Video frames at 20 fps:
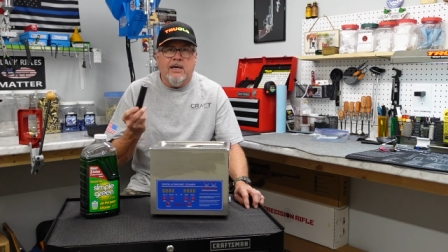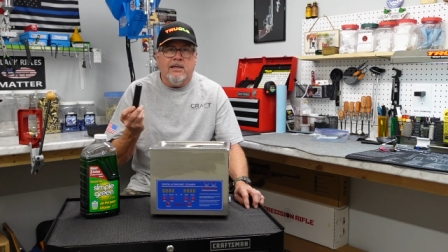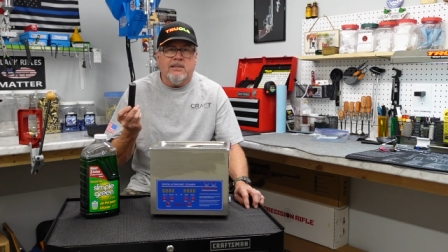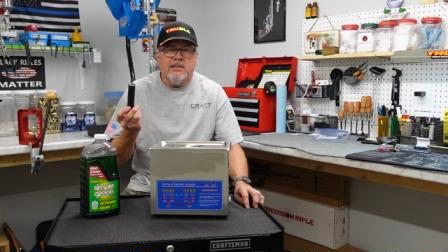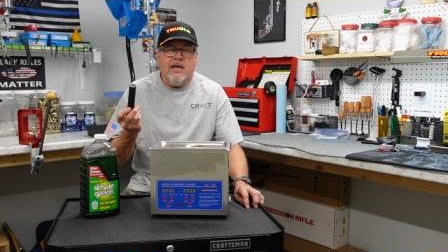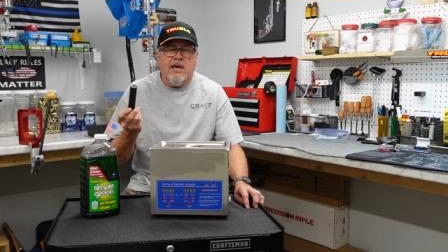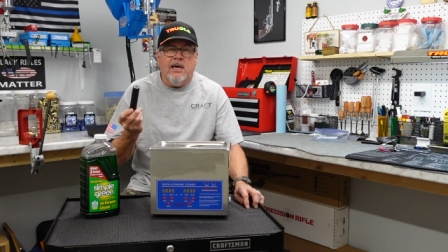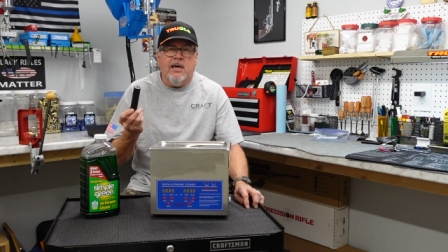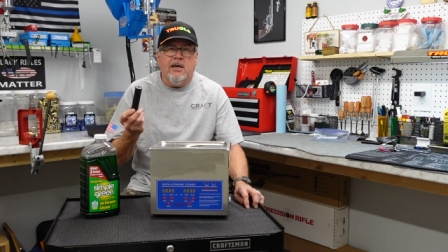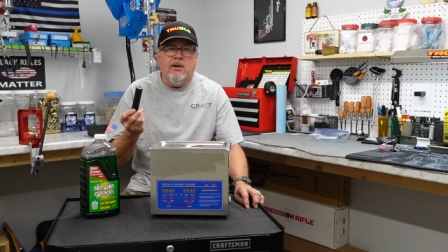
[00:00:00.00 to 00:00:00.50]

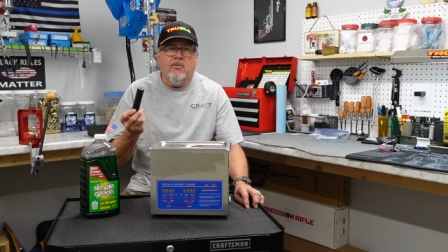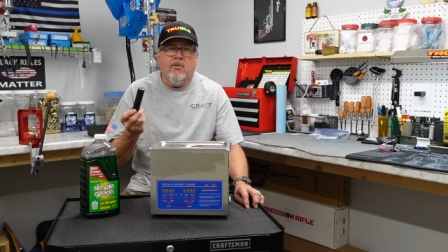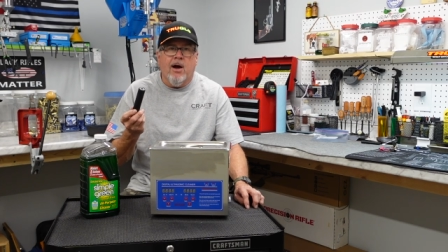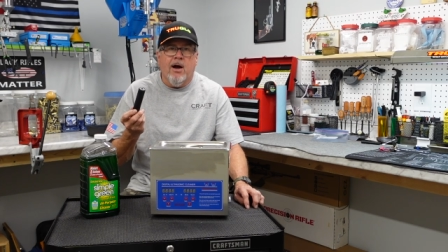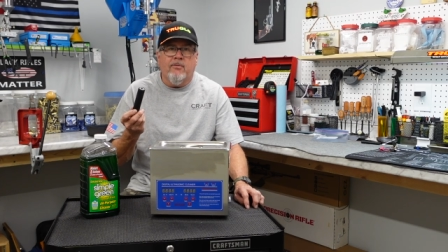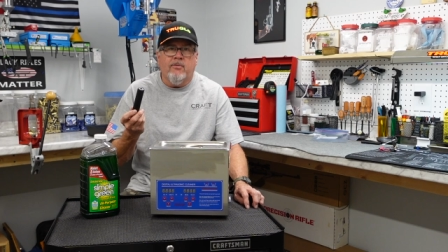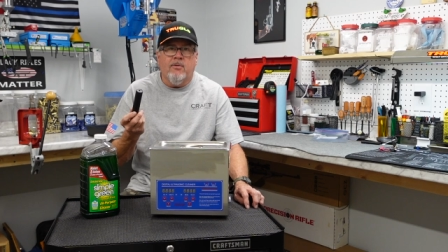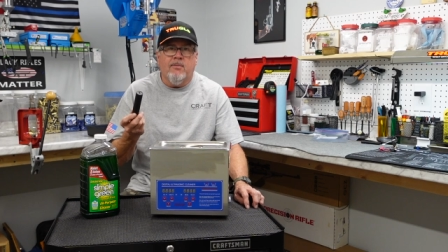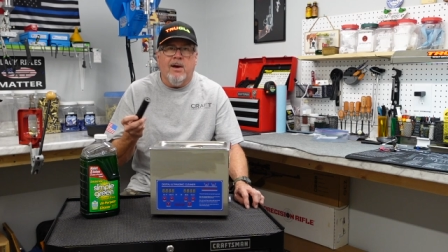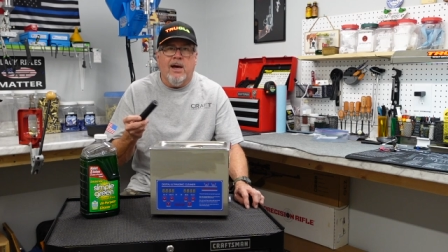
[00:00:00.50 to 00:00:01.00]
SK,
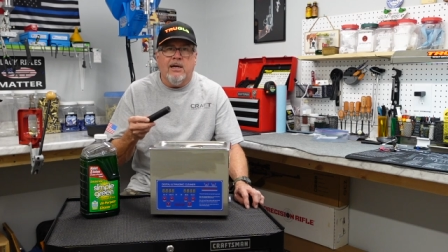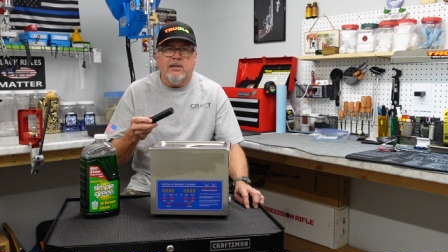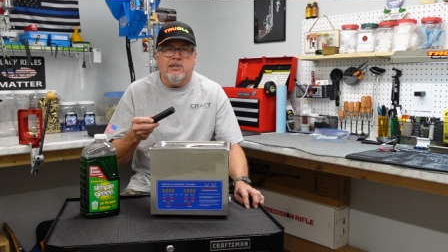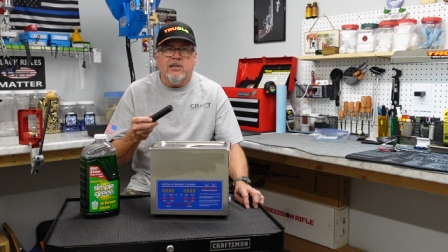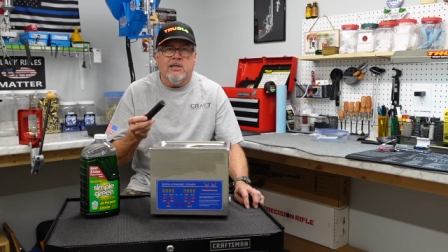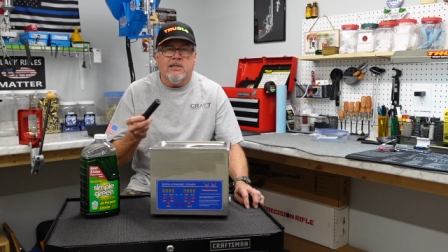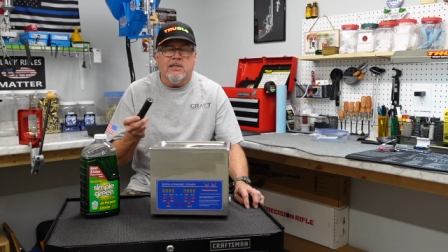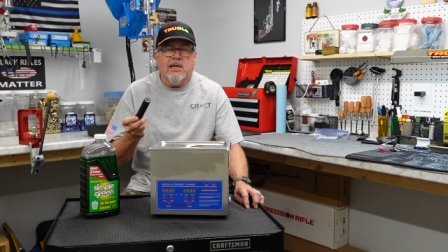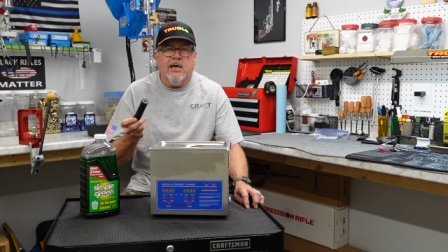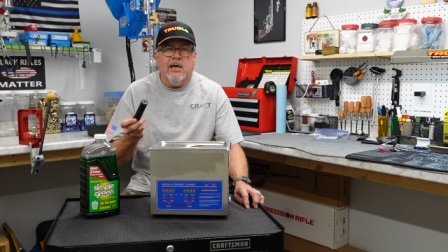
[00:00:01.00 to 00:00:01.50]
rifle match
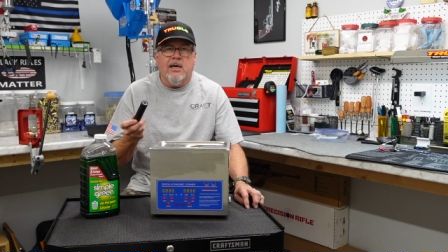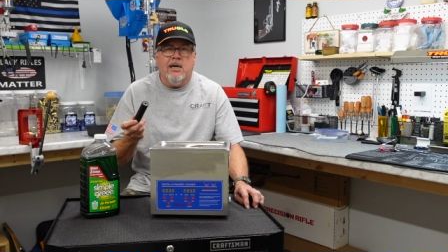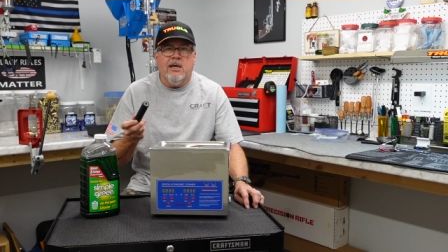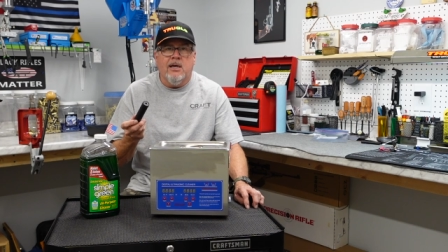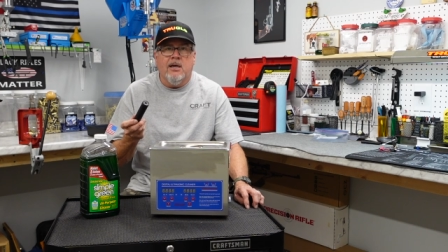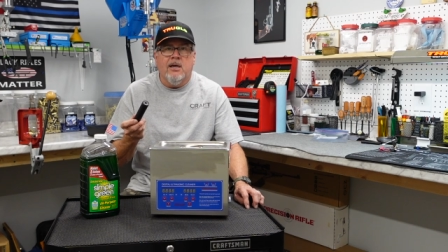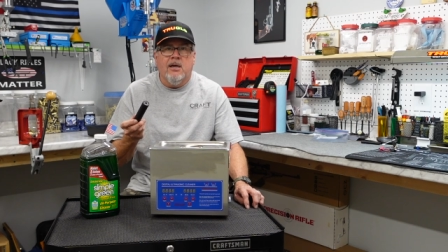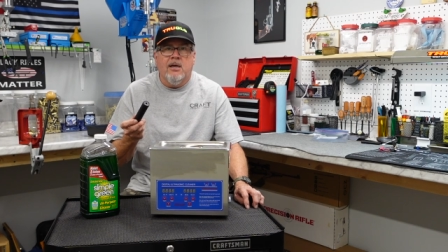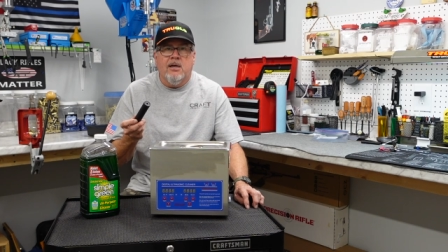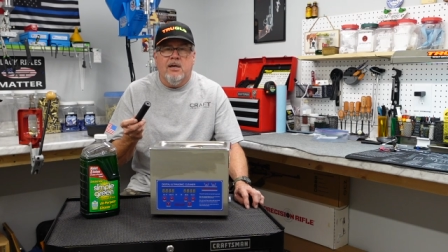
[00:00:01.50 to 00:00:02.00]

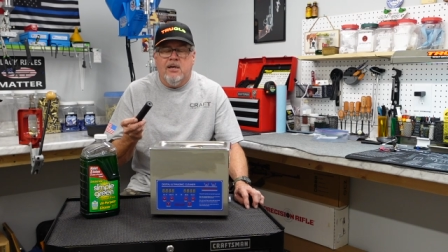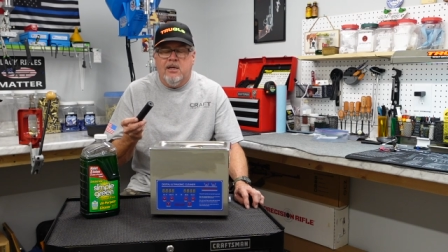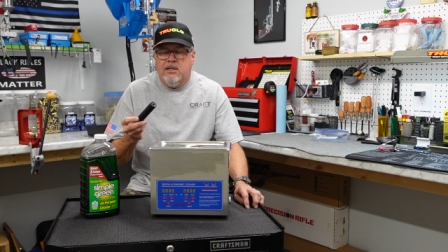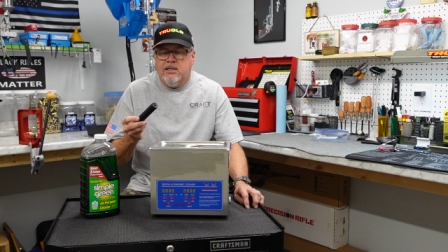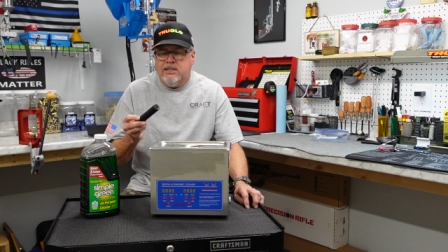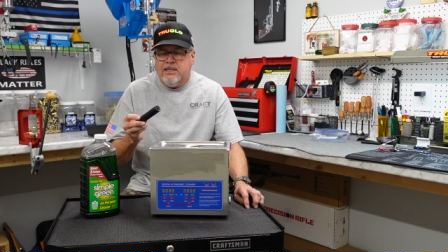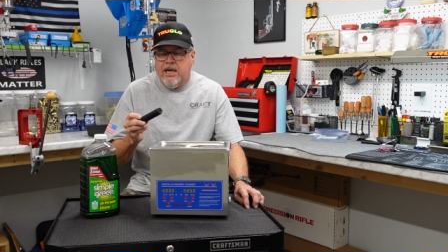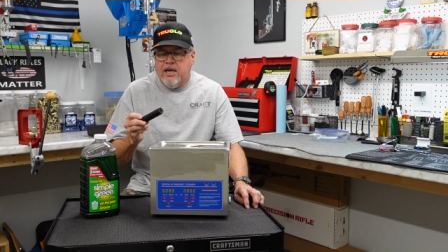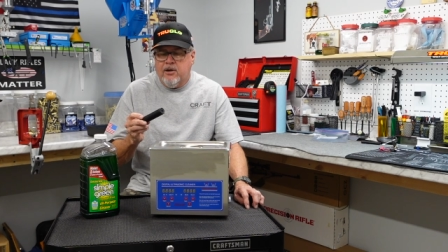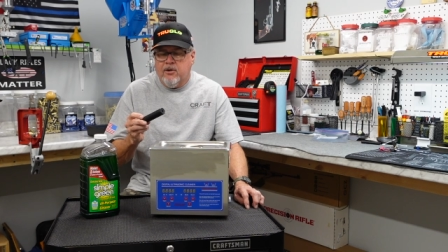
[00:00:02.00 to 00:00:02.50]
SK,
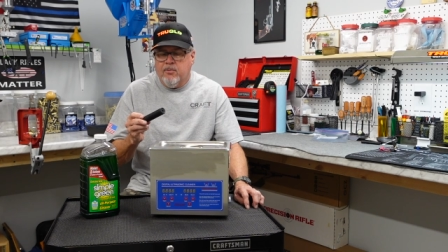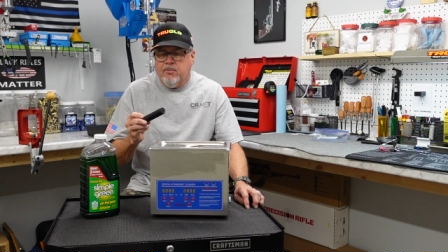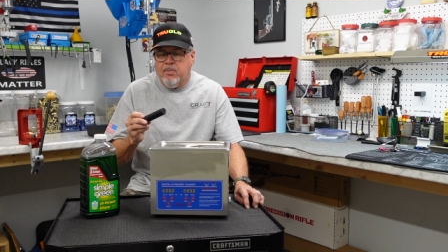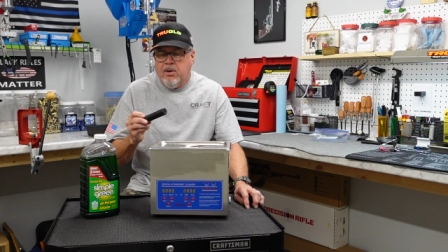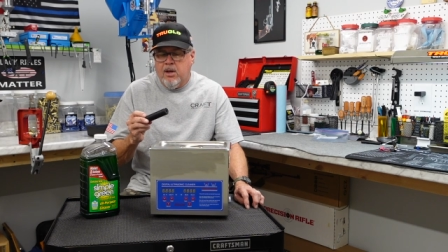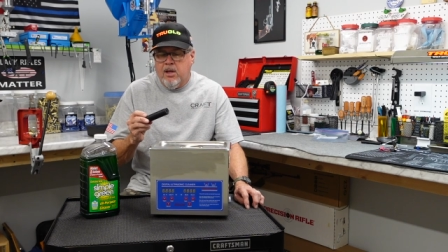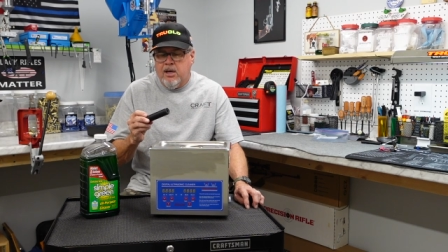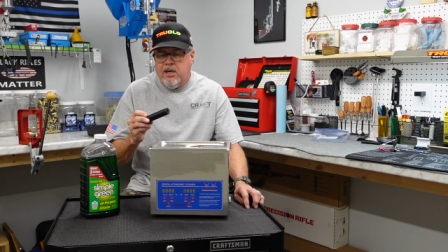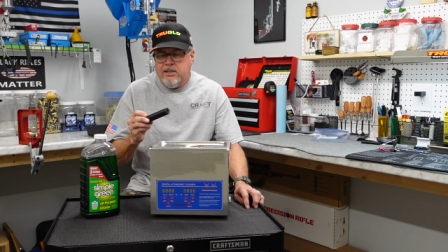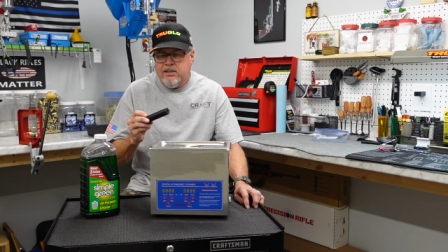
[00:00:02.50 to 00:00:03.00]
standard
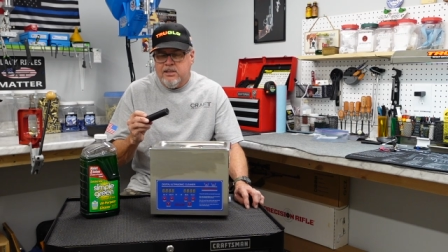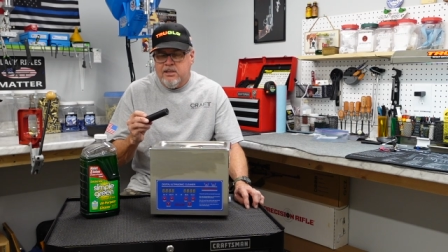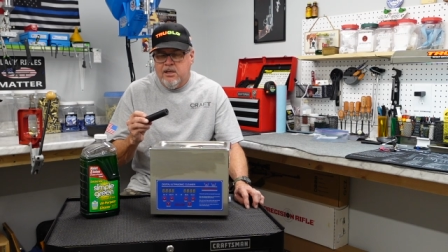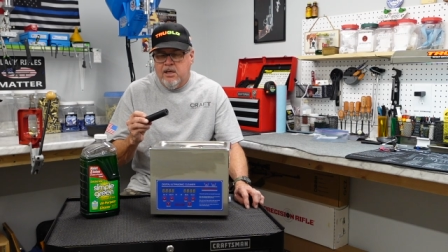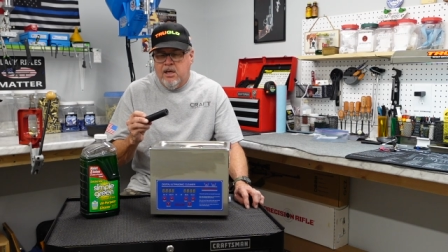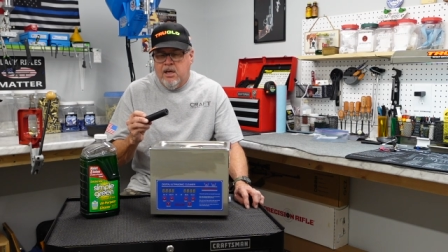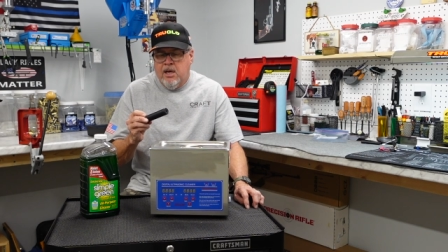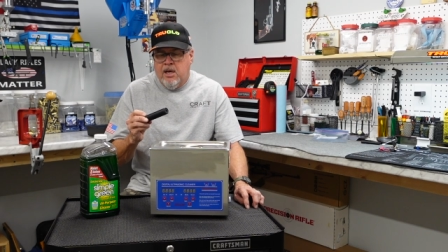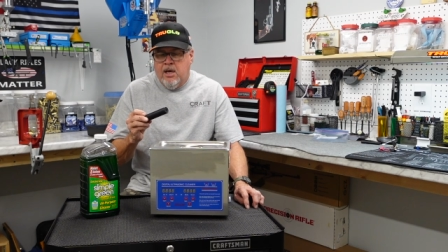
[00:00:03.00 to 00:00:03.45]
plus.